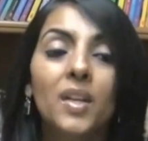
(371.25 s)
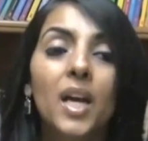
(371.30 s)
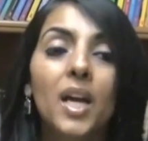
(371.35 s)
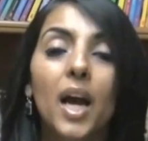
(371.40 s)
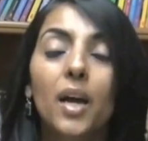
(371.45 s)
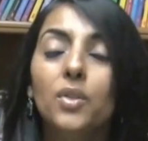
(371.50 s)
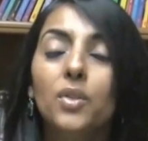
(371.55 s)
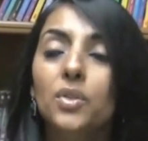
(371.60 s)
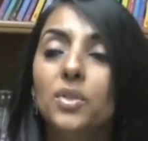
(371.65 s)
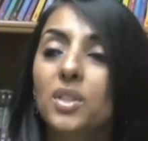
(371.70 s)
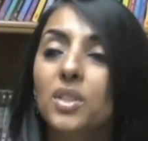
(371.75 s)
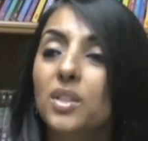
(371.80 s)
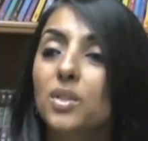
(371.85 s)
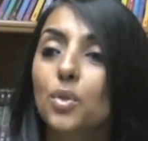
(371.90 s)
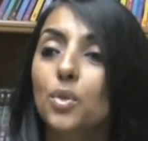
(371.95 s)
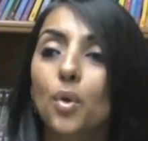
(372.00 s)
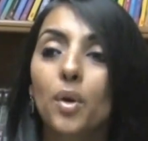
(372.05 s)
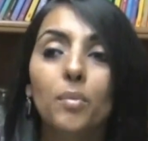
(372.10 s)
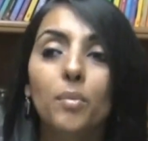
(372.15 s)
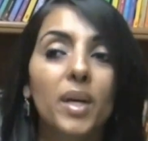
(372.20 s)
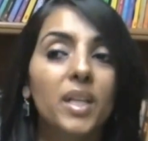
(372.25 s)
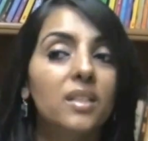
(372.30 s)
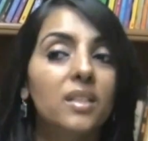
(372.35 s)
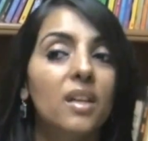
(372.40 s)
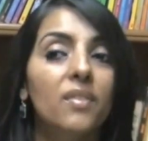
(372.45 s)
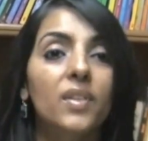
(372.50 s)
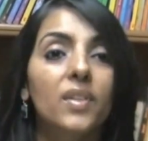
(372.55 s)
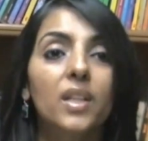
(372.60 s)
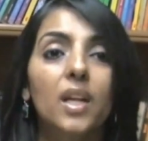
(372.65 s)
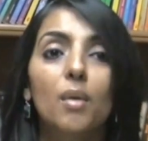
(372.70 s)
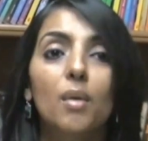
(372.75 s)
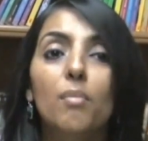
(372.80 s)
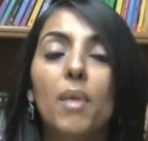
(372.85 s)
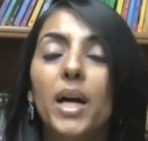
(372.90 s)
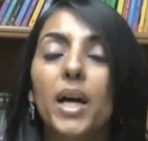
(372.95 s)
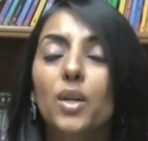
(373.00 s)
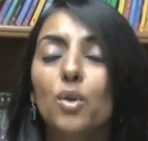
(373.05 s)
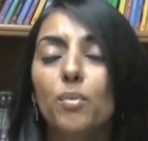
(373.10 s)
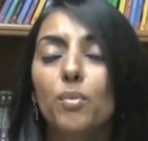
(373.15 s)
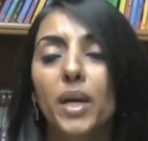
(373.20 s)
I'd just enjoy myself and come back
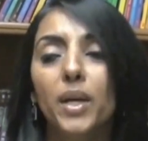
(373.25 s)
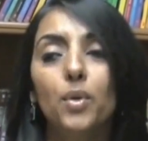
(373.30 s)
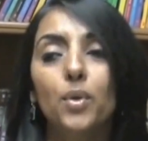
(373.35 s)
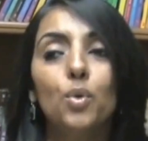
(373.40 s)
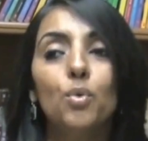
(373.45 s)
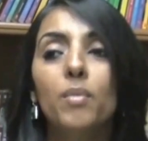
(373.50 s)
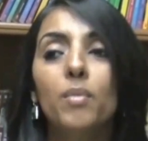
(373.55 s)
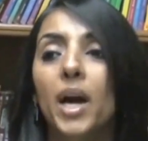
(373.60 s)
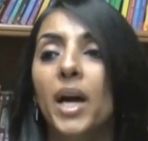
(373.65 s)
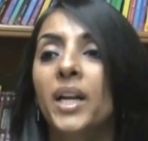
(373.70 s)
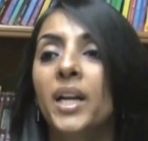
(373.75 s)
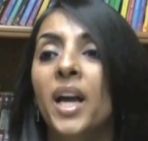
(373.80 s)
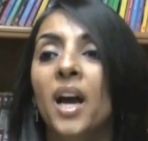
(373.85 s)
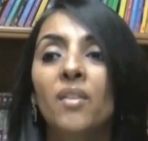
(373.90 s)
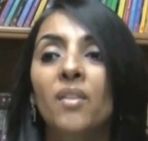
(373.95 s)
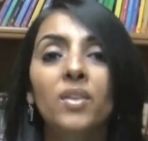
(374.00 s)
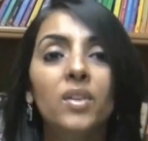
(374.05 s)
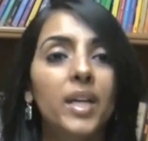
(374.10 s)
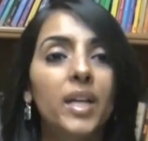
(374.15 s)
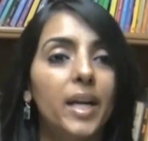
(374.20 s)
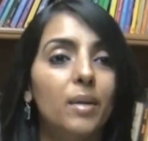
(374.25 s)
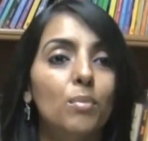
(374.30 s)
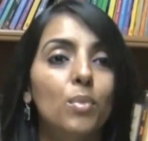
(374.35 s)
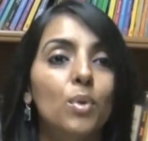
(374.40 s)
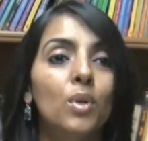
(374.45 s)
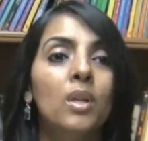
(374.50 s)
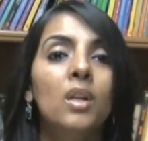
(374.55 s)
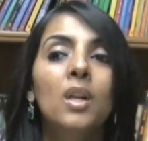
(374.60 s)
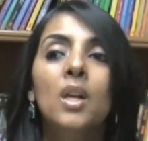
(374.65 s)
to my room and have a Red Bull